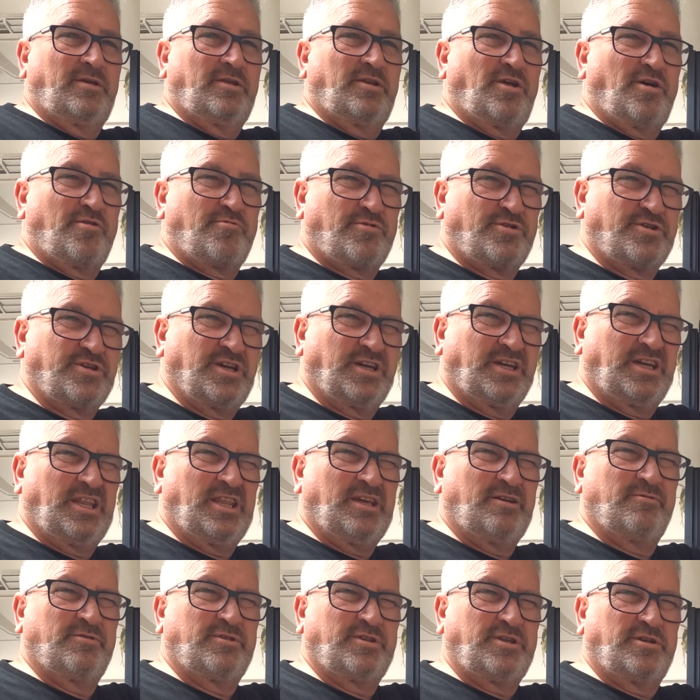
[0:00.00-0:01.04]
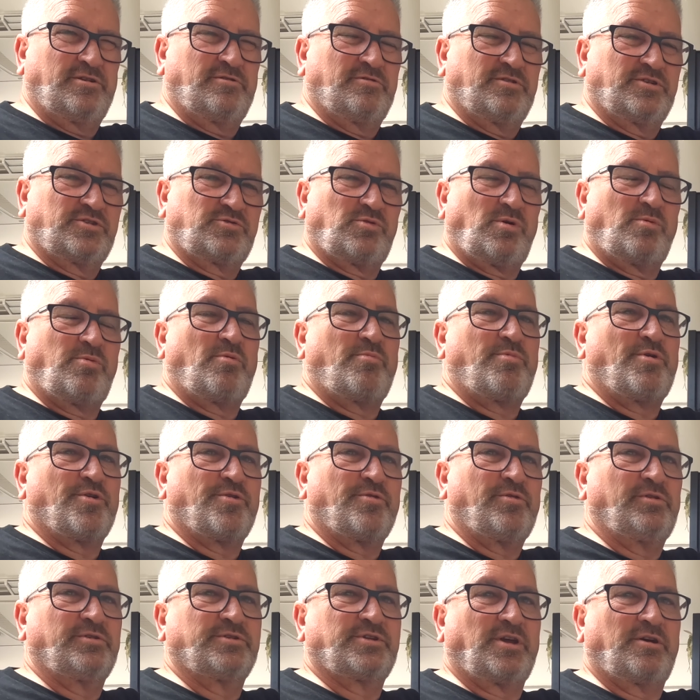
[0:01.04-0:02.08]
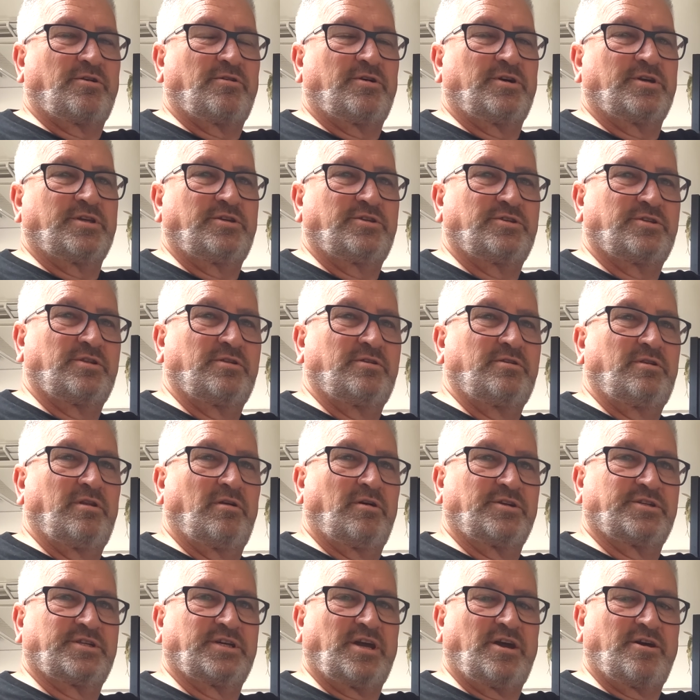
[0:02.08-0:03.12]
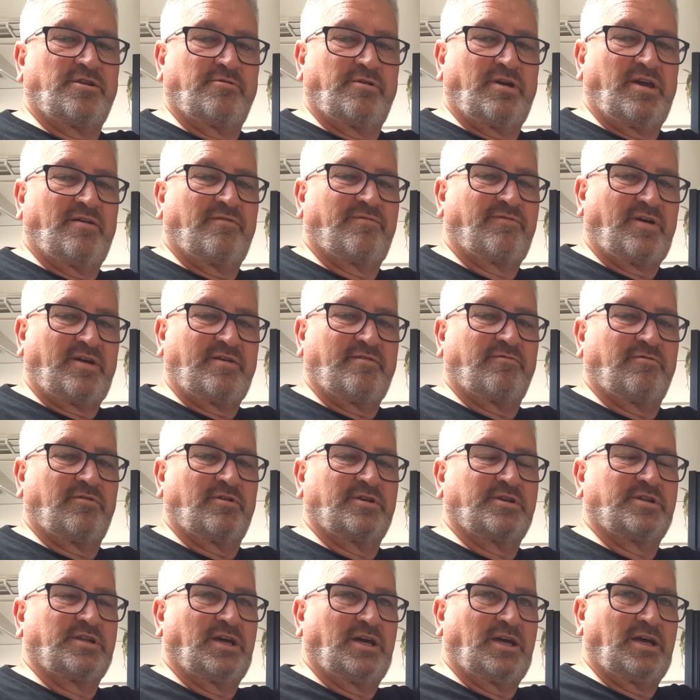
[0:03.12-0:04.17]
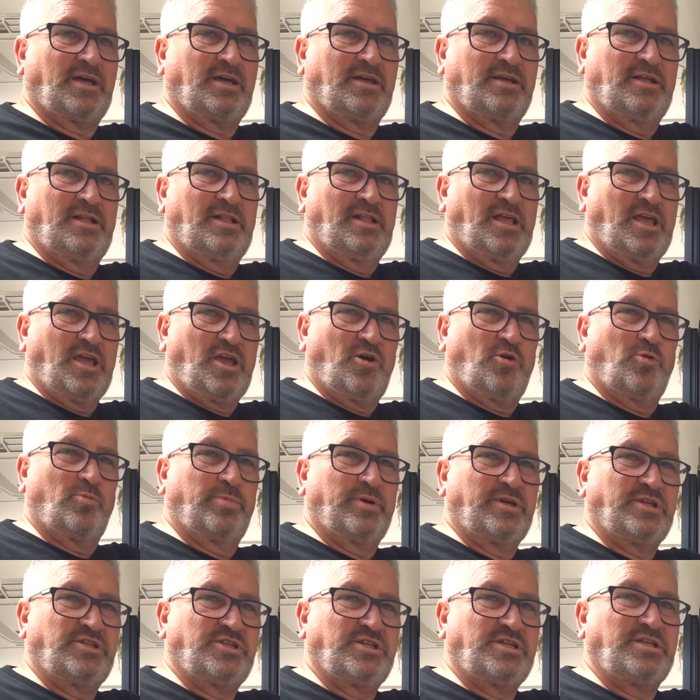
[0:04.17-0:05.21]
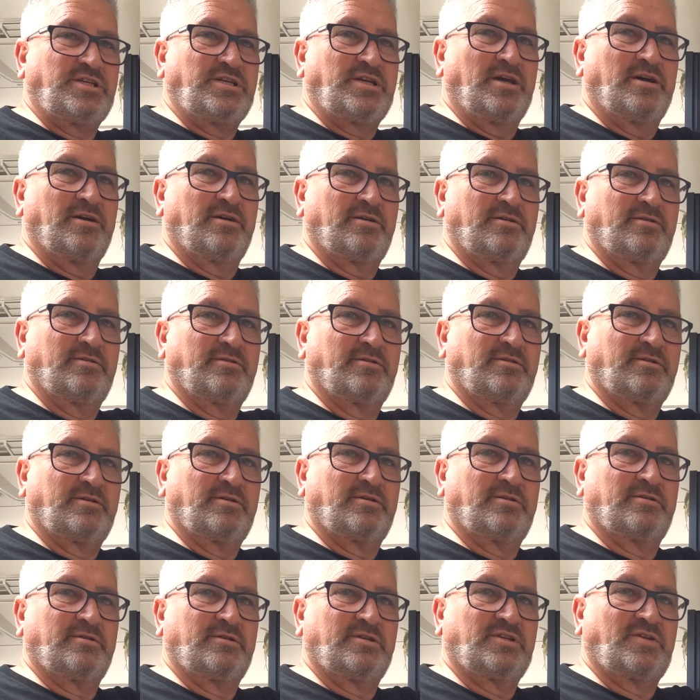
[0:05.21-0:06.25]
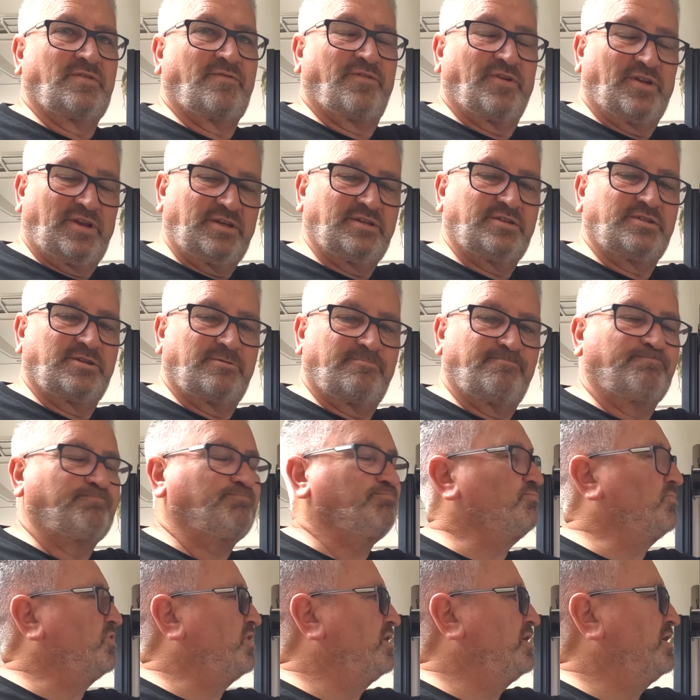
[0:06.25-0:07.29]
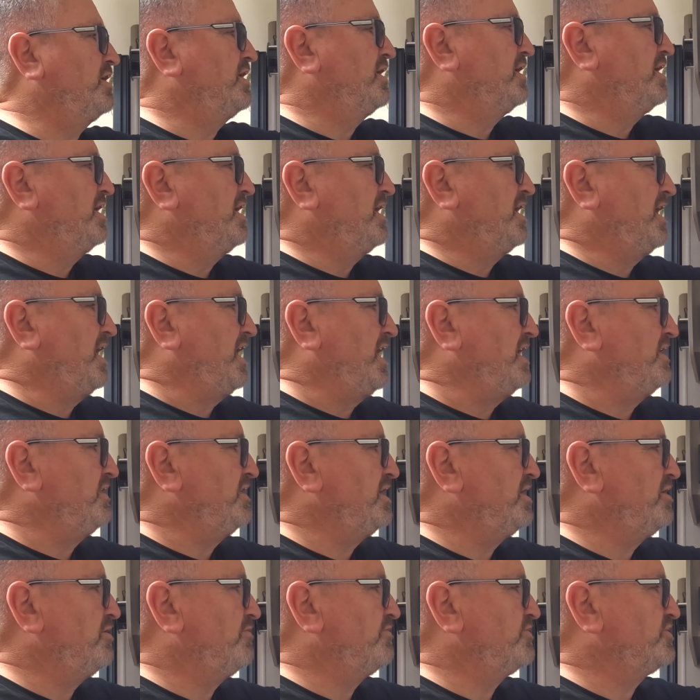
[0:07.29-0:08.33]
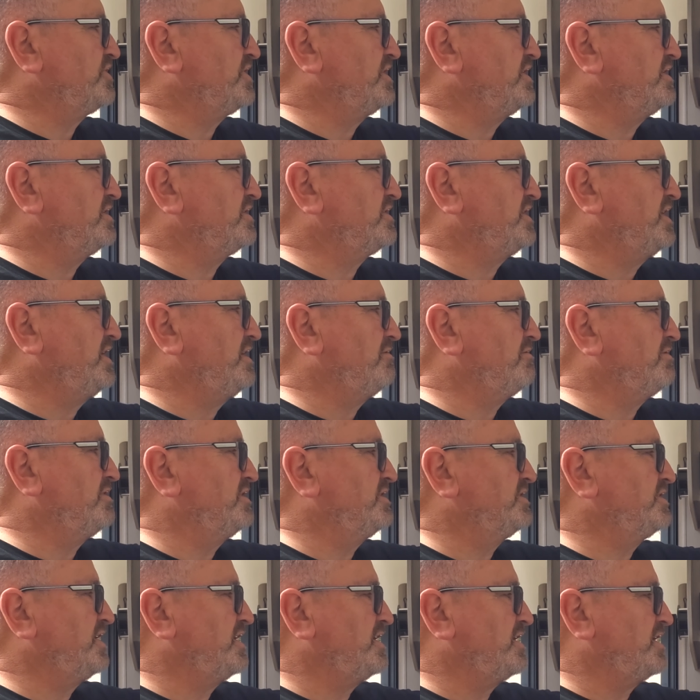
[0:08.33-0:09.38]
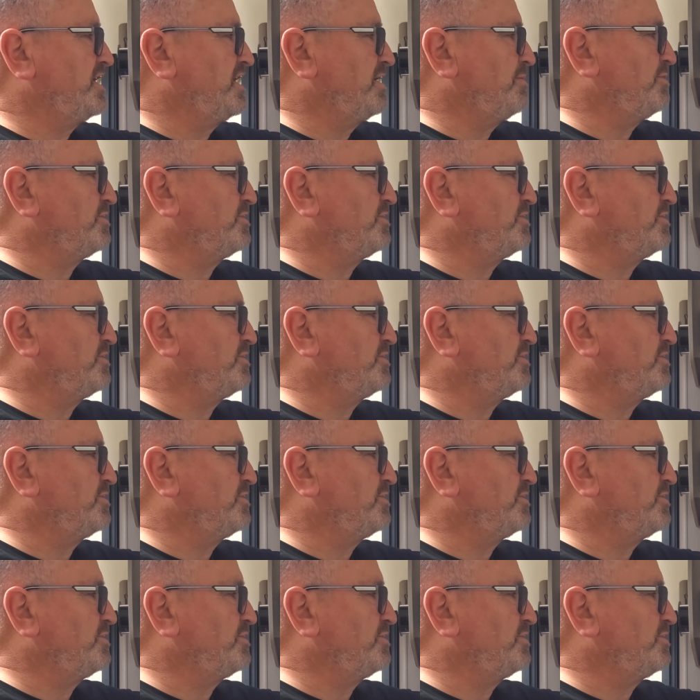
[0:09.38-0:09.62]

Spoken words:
know what you're getting when you do a swapper bottle, so I like to go to our favourite LPG fillers. And then obviously this here is how